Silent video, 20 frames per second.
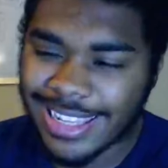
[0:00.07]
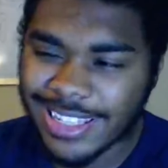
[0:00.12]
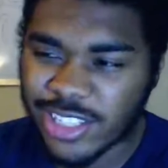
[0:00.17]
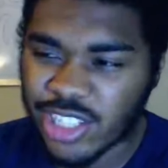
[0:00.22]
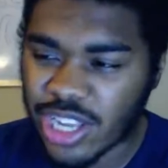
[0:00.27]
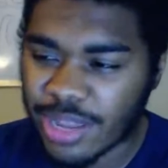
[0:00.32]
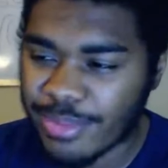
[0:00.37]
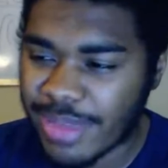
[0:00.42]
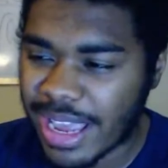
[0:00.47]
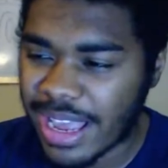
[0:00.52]

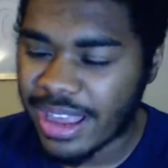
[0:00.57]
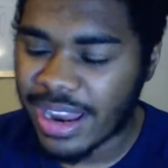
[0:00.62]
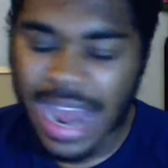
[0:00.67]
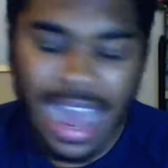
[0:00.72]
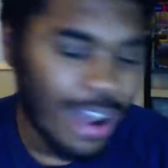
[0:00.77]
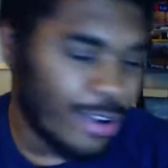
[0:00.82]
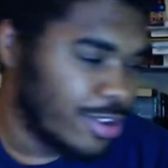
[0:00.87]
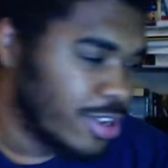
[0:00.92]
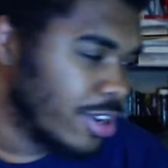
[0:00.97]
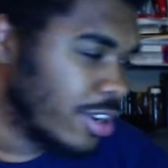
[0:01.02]
gentlemen,
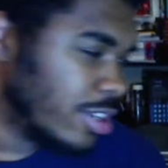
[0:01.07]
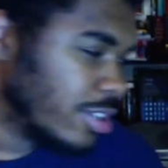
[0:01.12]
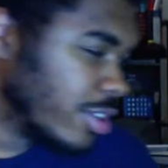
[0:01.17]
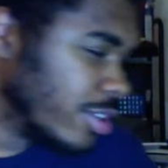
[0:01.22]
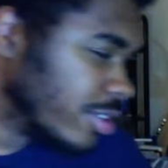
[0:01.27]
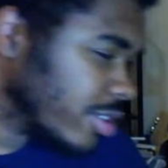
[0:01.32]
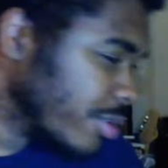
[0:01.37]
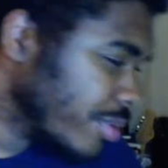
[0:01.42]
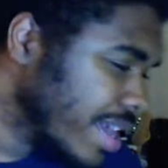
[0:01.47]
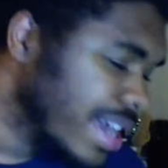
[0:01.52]
how you all
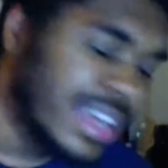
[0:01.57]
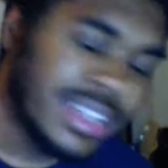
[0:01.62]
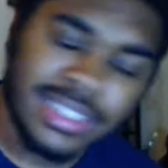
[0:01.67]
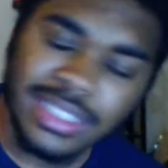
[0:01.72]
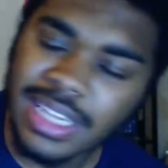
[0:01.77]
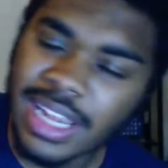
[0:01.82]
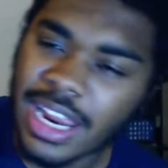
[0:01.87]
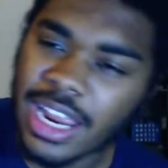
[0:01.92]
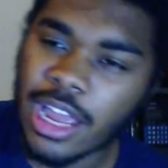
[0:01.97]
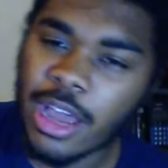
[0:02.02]
doing? So we're here
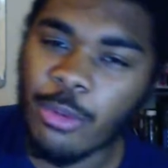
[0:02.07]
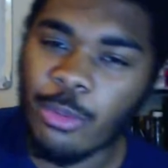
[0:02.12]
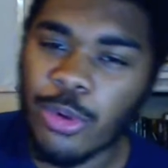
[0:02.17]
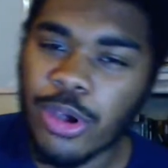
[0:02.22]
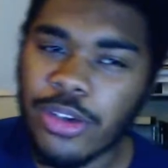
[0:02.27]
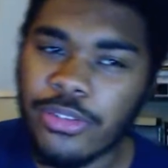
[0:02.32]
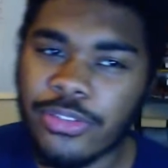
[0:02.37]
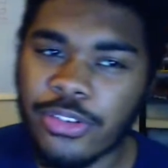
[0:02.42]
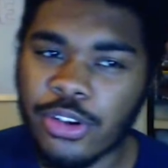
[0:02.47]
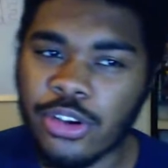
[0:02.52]
today
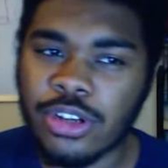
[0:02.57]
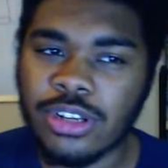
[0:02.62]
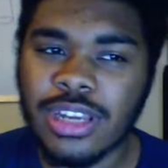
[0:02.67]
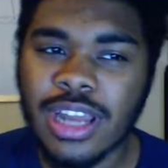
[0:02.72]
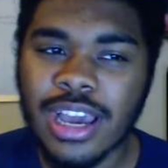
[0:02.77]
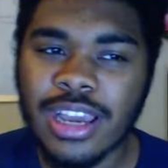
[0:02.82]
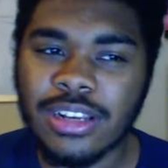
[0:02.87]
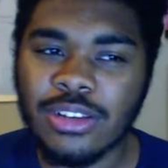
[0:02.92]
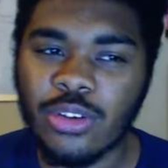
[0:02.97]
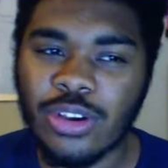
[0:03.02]
with
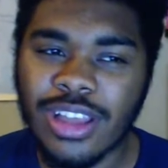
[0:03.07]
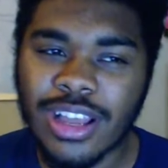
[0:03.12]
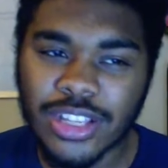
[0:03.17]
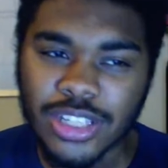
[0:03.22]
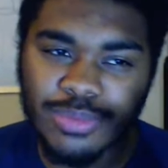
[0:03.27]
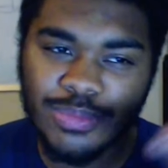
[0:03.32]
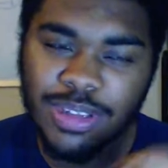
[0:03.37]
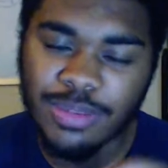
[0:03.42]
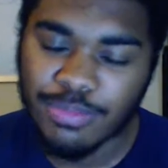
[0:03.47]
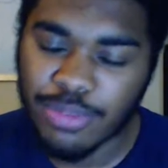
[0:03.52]
Goodnight
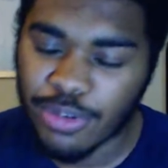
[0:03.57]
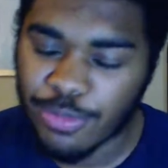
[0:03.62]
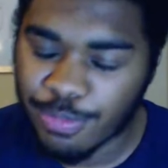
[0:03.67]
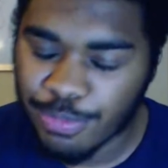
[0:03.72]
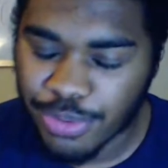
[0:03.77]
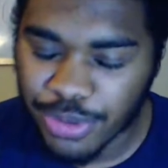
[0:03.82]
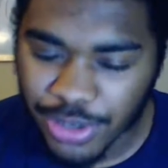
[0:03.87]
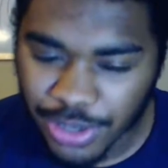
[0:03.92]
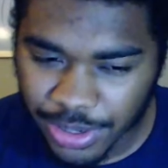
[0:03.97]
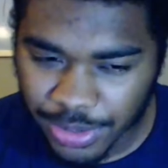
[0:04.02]
Oyasumi
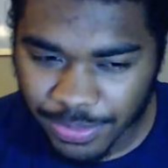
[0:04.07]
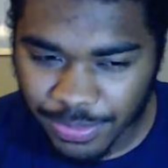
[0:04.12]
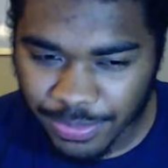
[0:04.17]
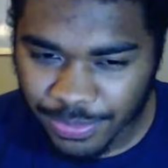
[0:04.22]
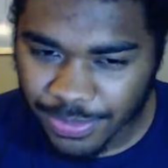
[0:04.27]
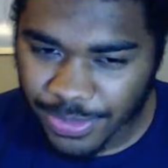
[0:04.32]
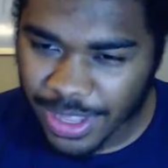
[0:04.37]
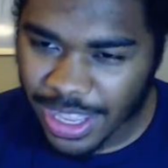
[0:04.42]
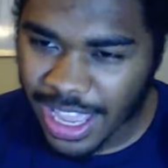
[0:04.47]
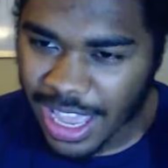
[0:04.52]
Punpun.
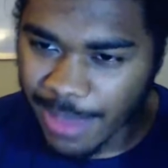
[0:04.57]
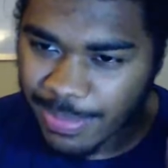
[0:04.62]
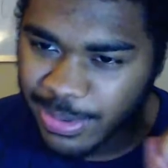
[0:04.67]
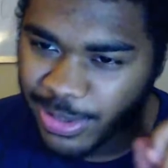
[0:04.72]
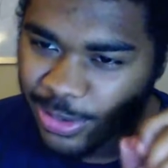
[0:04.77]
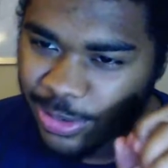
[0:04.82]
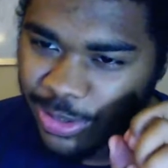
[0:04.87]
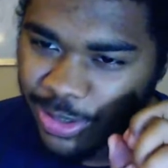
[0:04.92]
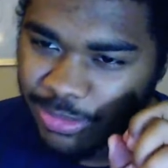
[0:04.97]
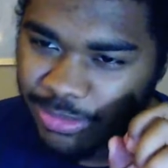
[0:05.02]

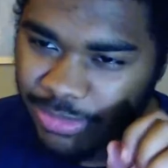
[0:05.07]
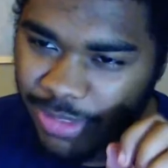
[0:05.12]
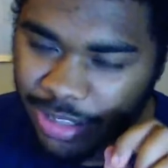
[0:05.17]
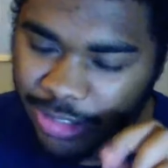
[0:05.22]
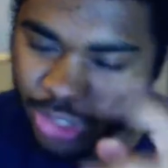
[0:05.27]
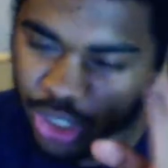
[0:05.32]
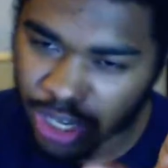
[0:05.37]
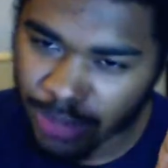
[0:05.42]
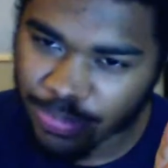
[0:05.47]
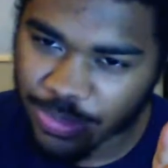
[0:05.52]
Episode, well,
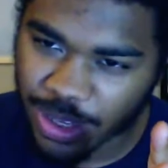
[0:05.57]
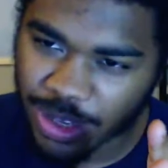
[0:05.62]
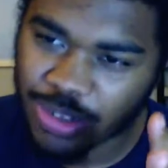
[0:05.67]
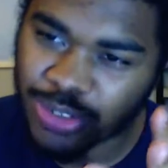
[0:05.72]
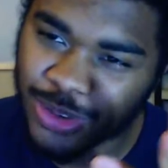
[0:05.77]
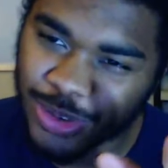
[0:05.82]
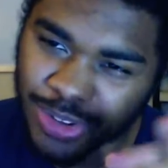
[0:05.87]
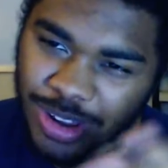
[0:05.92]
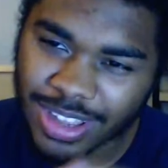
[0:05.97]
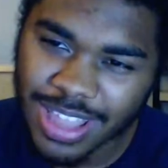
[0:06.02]
chapter
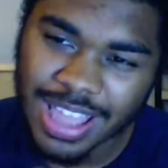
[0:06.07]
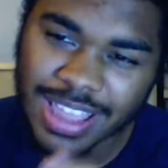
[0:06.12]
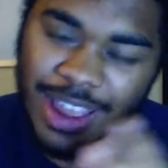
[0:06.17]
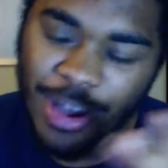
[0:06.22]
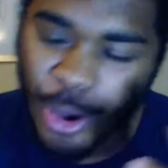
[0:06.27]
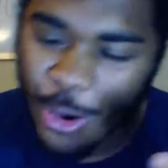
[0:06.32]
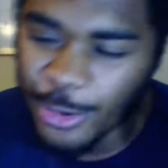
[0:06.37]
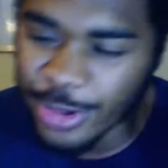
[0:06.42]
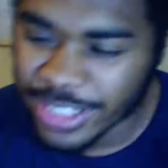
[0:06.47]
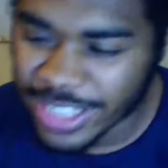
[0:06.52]
2.
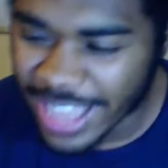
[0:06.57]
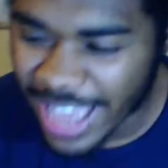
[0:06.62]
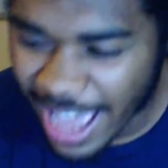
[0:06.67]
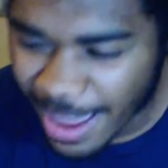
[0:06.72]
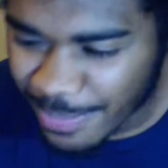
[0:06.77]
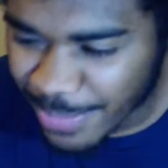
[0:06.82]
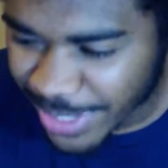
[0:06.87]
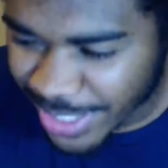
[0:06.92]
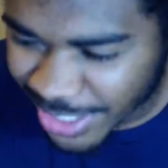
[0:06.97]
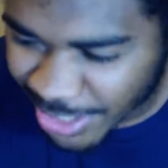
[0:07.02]
I always say
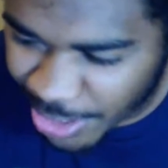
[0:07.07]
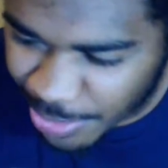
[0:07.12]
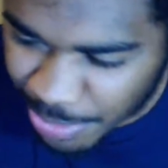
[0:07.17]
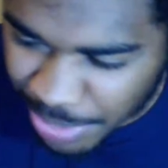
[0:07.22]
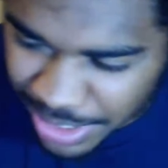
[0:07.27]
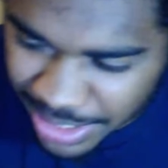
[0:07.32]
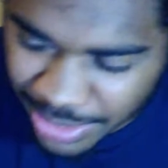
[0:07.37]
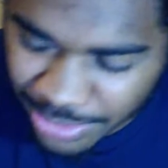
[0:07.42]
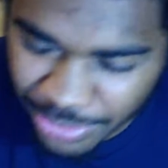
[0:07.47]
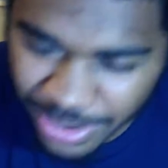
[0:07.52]
episode,
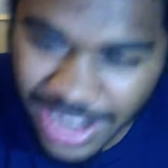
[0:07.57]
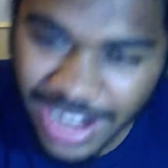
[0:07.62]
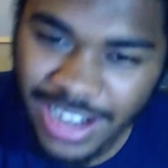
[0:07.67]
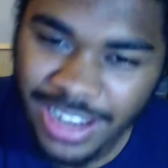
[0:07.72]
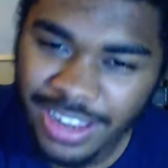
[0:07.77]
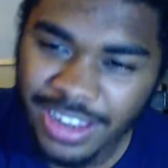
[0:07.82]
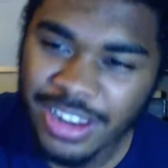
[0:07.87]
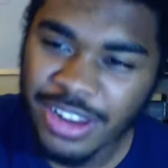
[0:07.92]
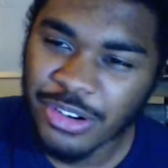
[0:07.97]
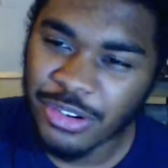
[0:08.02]
but it's
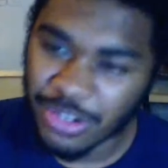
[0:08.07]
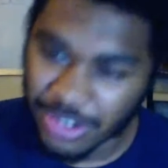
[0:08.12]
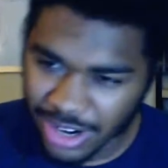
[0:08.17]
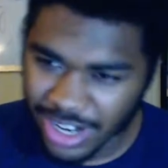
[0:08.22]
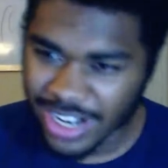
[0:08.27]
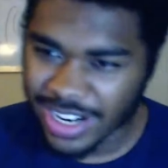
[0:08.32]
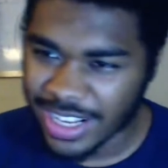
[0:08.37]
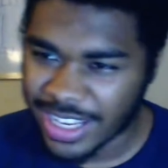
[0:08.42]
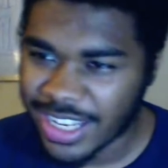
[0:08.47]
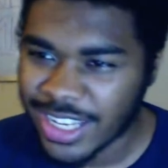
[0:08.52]
really,
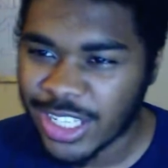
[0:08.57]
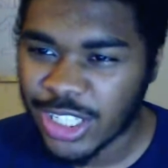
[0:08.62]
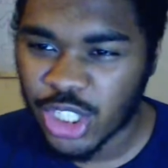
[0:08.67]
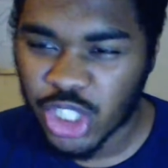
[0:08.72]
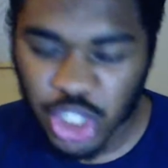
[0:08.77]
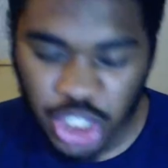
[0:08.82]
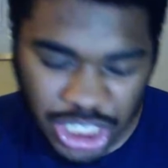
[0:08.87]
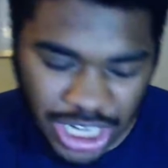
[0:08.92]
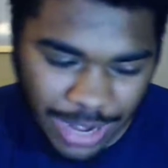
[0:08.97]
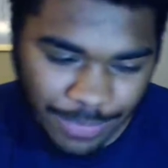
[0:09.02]
really
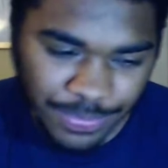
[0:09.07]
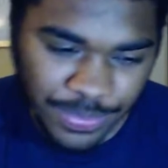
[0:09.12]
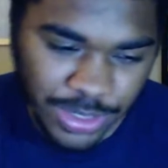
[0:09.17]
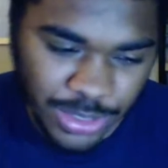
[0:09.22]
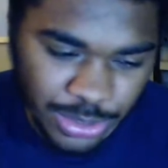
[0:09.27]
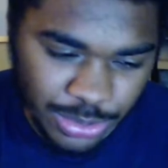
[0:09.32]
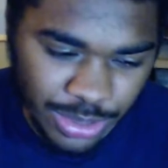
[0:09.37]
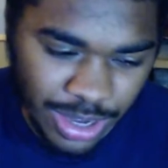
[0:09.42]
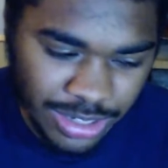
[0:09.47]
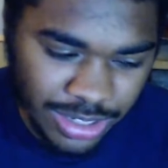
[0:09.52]
chapter
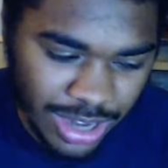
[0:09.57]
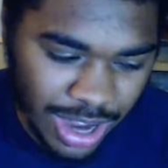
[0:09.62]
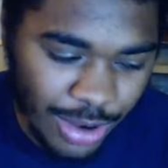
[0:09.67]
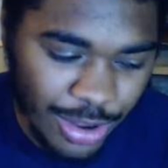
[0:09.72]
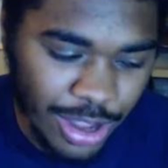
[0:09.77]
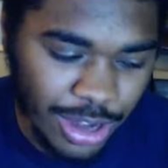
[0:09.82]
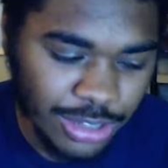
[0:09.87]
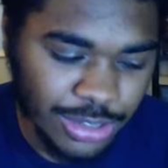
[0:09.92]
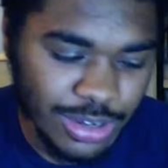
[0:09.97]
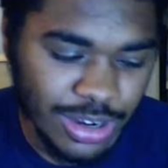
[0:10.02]
2. So how
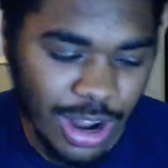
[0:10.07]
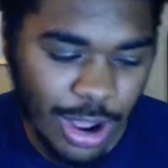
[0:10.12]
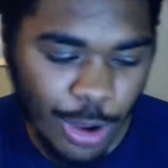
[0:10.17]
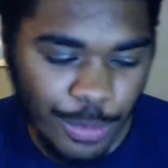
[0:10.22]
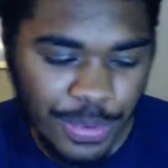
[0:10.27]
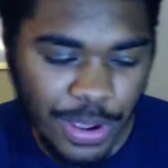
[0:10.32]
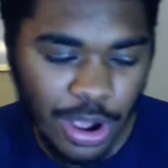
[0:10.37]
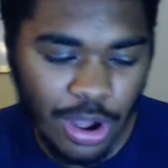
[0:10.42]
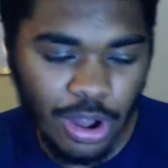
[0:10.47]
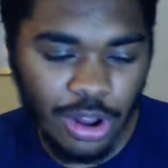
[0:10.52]
you all doing? I
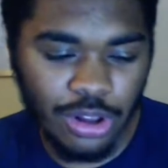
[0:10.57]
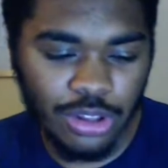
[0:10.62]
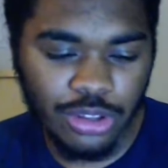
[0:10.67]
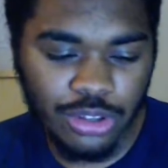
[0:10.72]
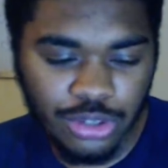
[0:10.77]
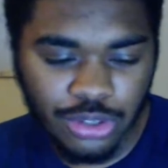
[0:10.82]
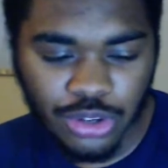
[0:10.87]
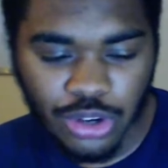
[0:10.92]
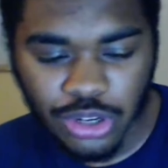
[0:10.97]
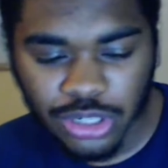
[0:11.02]
hope you're all
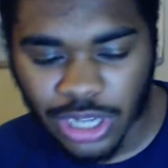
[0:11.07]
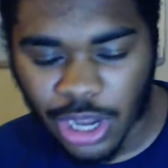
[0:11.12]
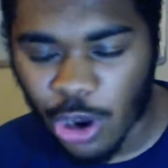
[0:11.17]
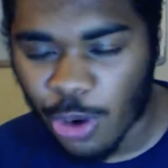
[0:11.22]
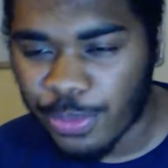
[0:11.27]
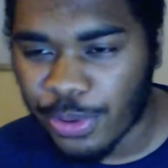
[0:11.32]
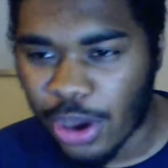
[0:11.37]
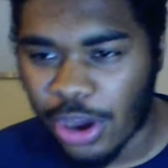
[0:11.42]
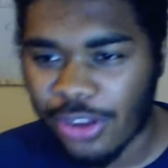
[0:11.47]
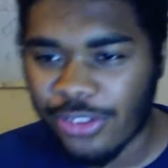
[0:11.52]
good. I
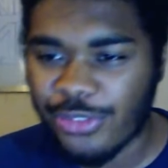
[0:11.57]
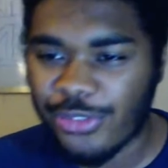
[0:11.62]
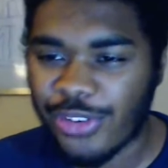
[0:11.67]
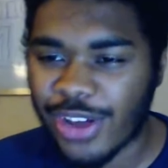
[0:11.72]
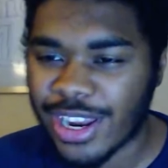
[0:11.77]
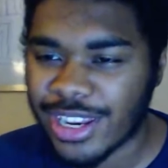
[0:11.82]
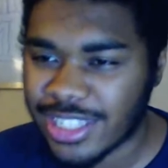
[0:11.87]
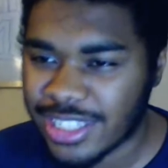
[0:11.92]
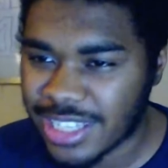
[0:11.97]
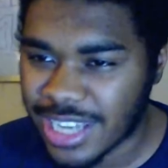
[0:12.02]
hope you're all
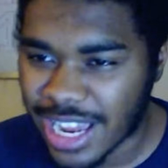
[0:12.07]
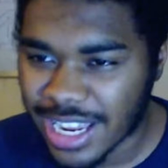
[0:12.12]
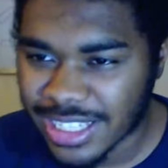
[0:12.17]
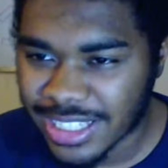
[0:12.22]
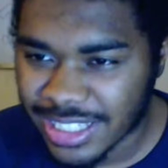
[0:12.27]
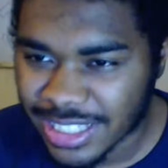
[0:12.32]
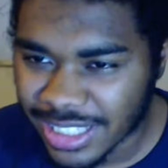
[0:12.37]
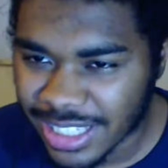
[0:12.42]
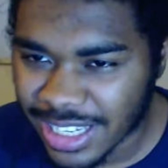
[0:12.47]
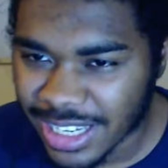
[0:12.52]

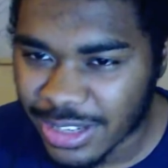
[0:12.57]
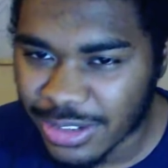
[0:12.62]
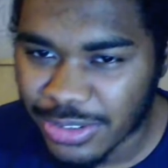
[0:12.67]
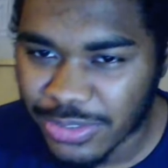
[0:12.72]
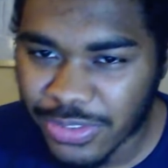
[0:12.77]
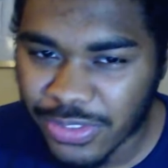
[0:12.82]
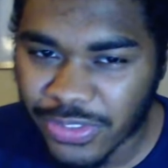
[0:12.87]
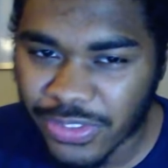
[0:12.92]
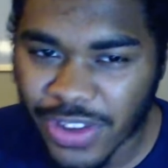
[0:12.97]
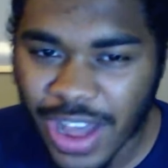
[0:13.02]
fantastic. In
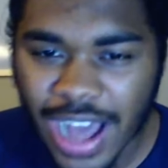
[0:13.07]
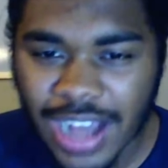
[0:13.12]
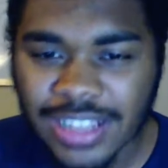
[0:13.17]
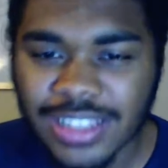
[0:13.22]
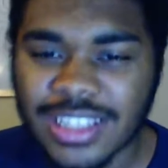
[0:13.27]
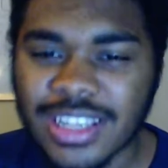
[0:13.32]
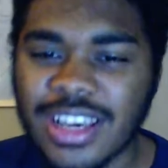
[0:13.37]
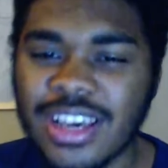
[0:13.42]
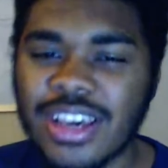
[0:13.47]
fact,